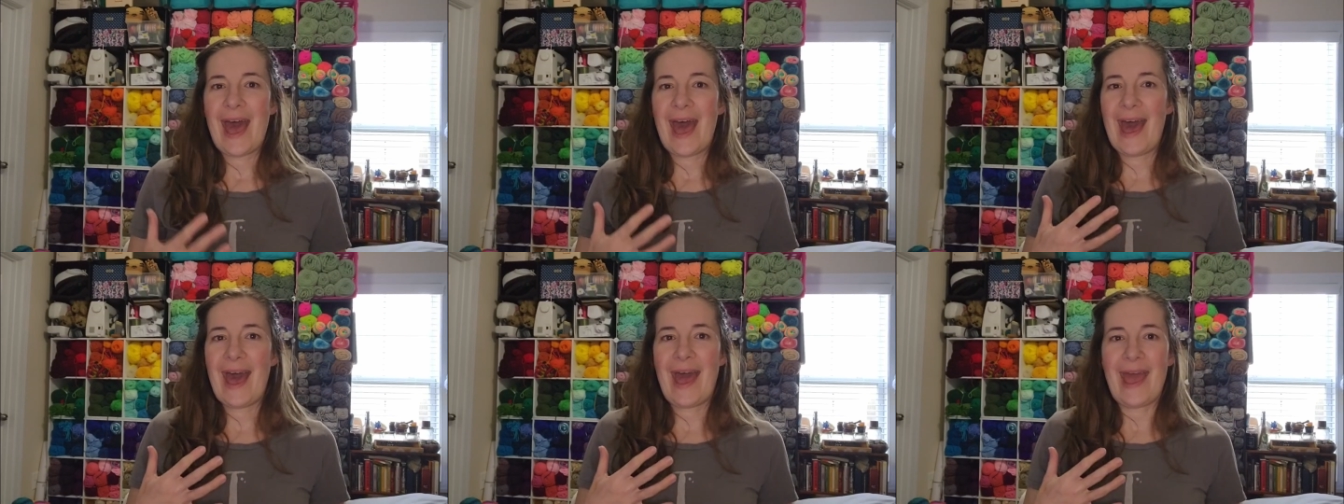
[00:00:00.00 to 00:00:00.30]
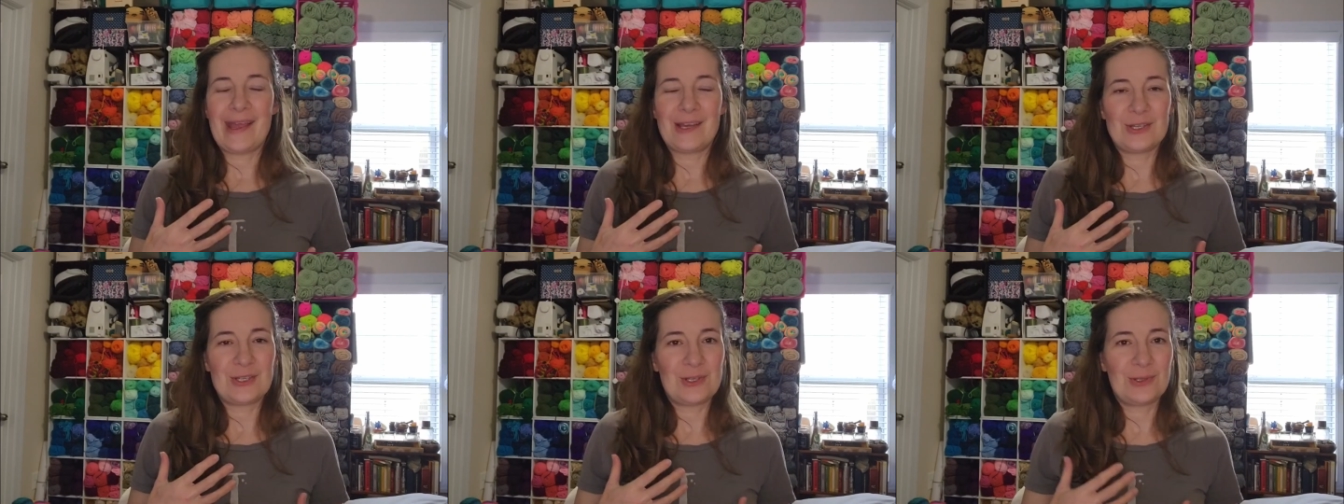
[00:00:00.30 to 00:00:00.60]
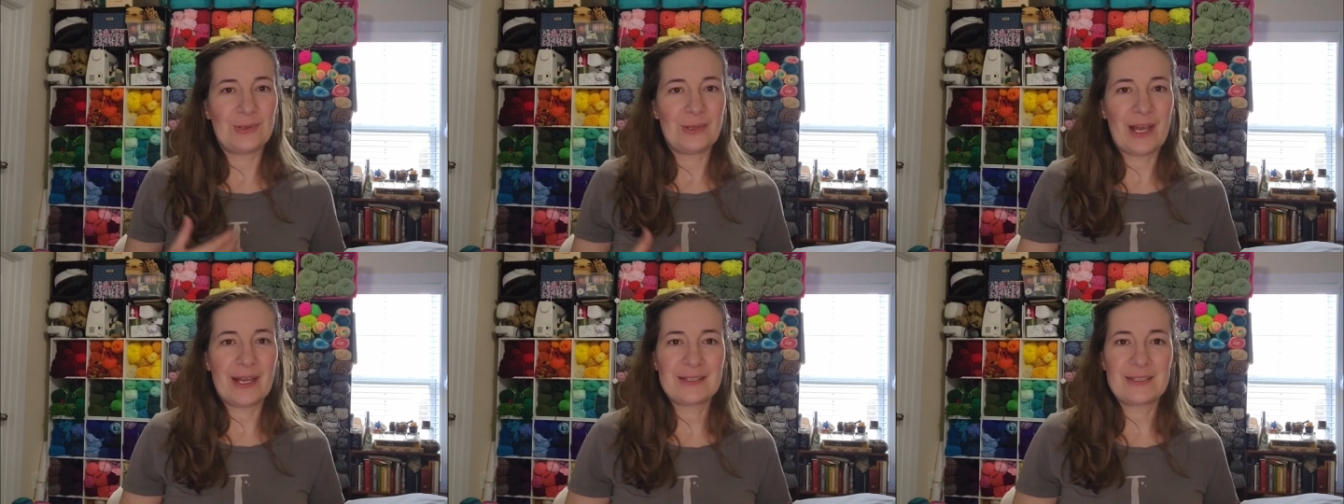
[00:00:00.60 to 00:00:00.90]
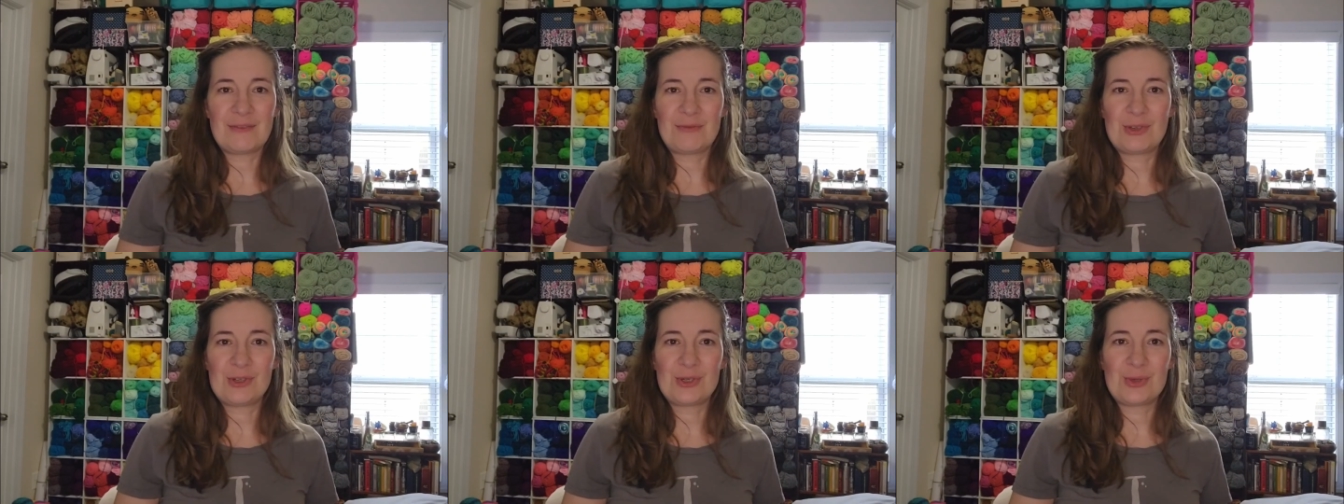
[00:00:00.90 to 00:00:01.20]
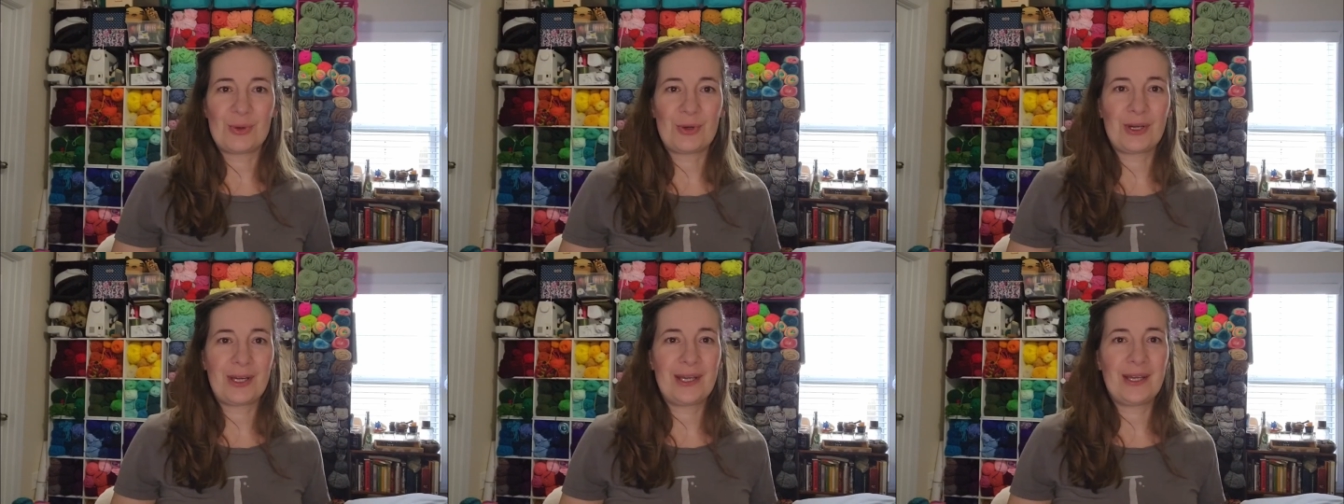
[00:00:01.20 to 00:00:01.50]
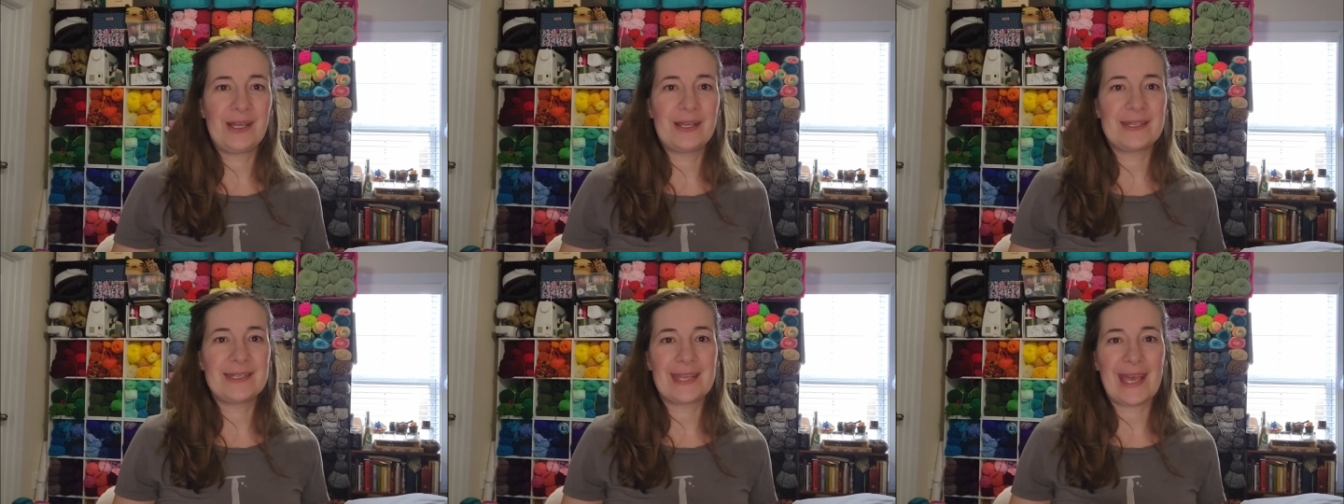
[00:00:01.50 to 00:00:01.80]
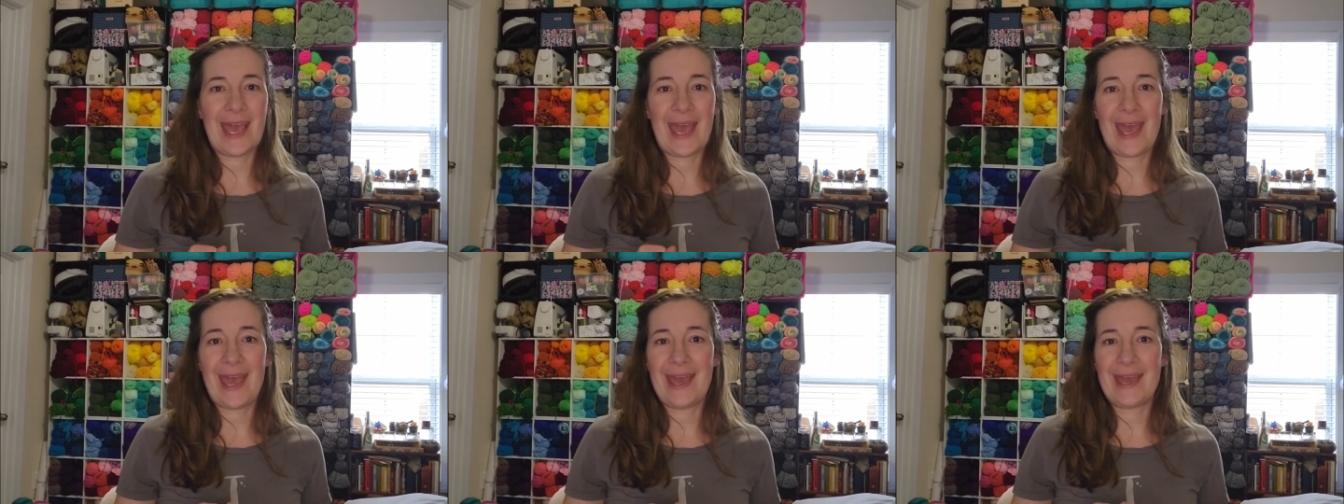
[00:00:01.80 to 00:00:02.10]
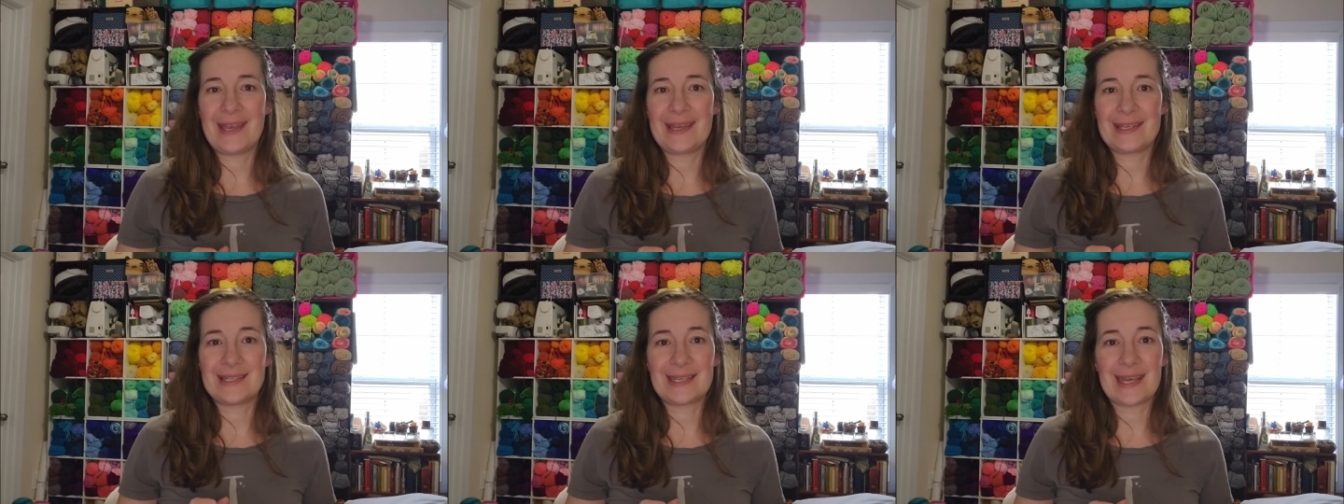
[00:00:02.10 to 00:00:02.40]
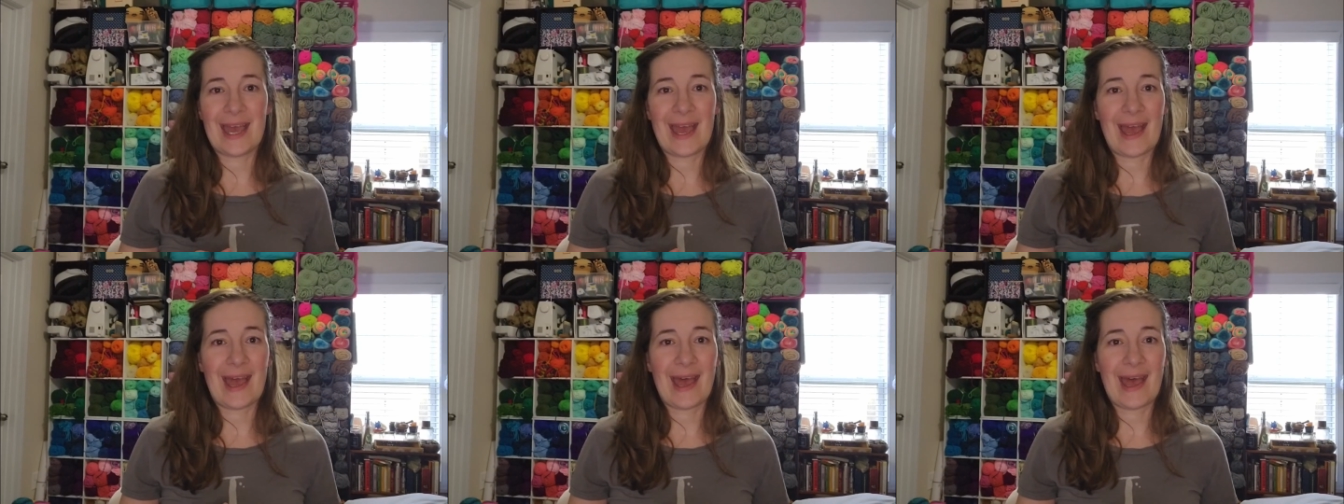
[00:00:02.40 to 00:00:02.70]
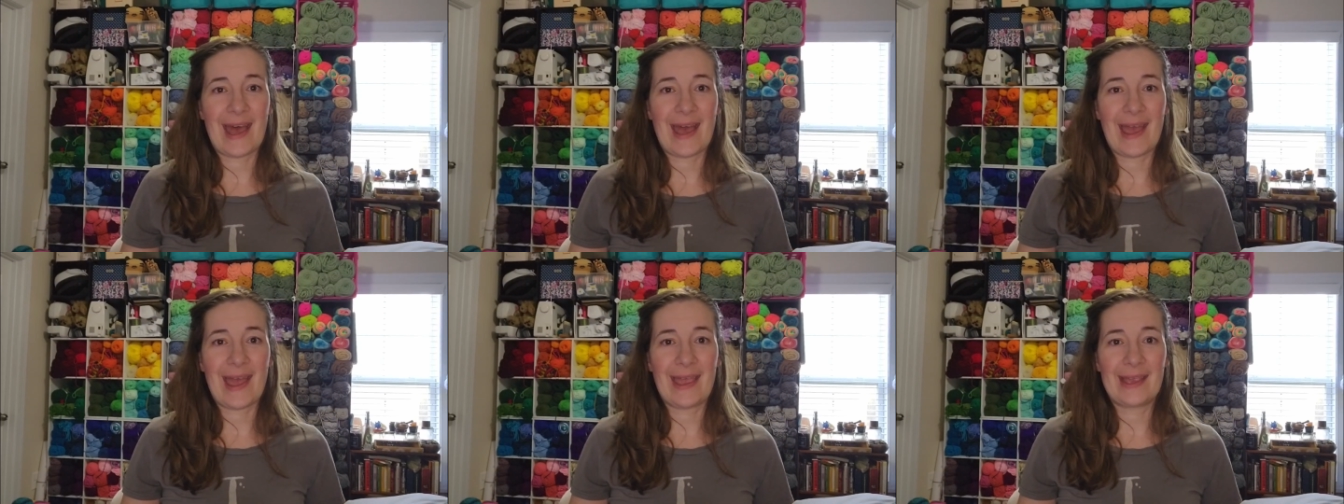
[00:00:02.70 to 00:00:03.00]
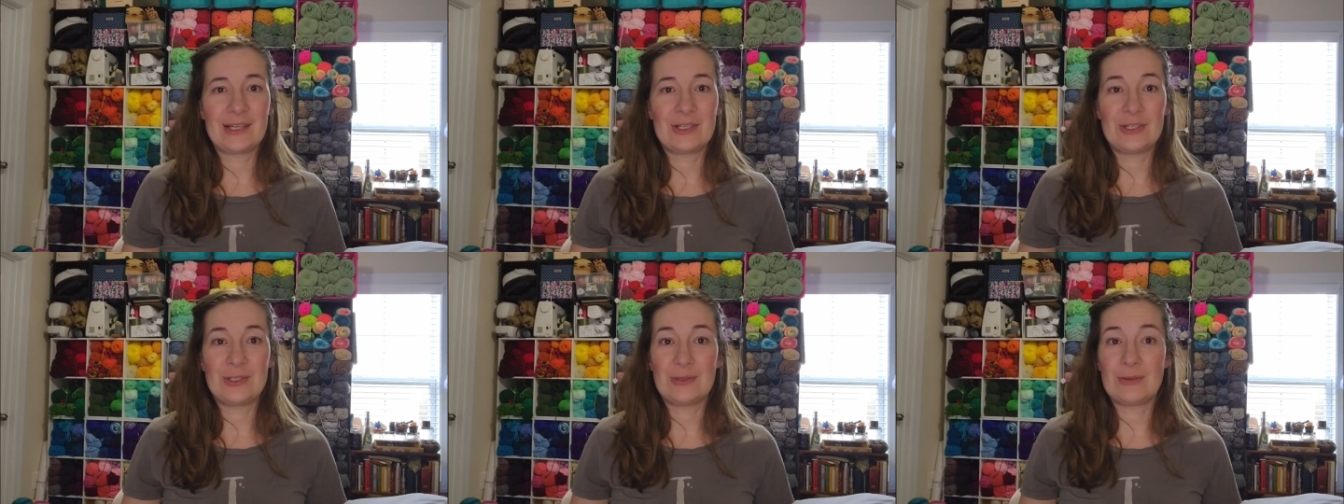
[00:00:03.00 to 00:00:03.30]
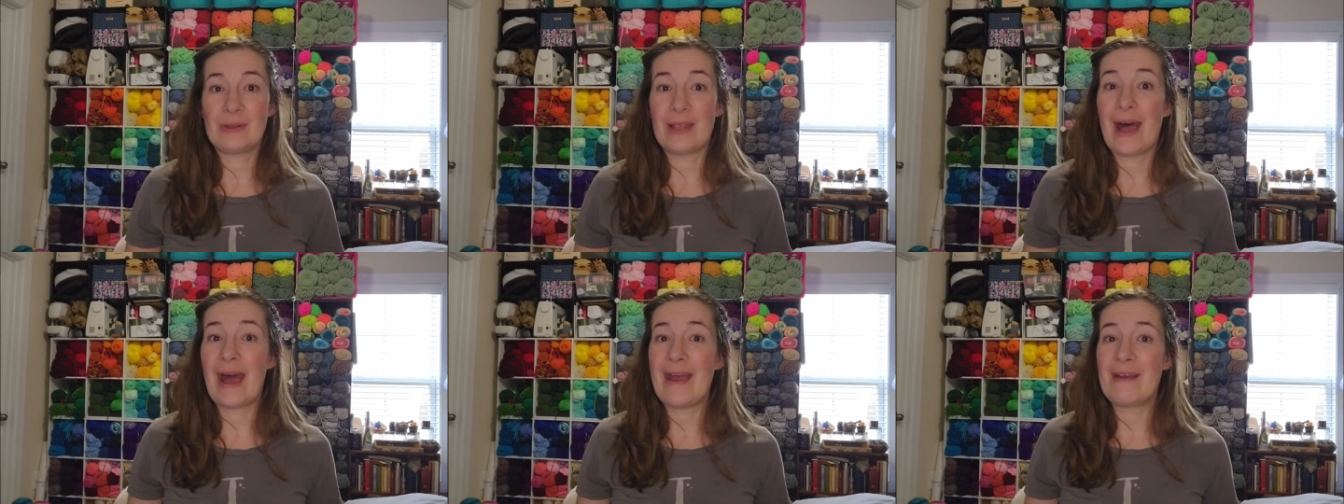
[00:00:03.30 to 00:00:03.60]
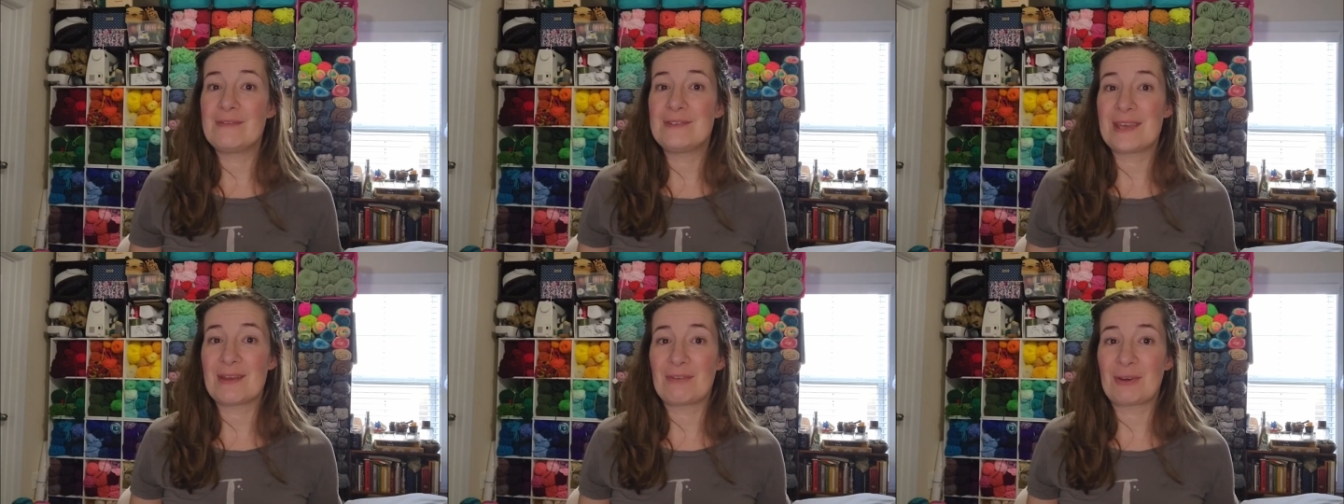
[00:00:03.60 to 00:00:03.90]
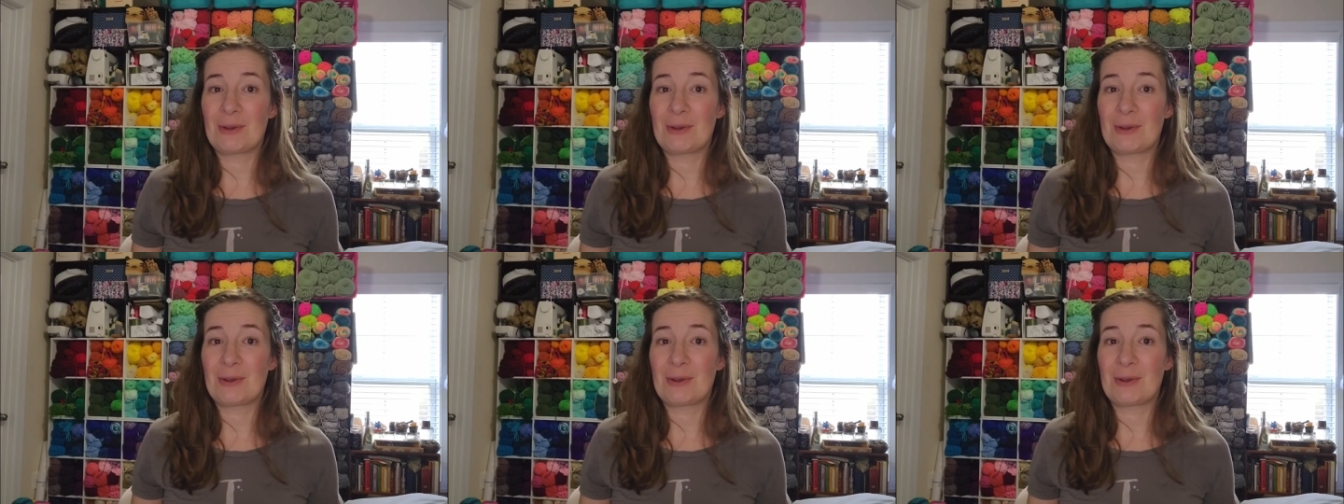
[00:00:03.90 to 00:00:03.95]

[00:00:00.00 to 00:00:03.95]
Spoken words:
I do lots of tutorials and I do lives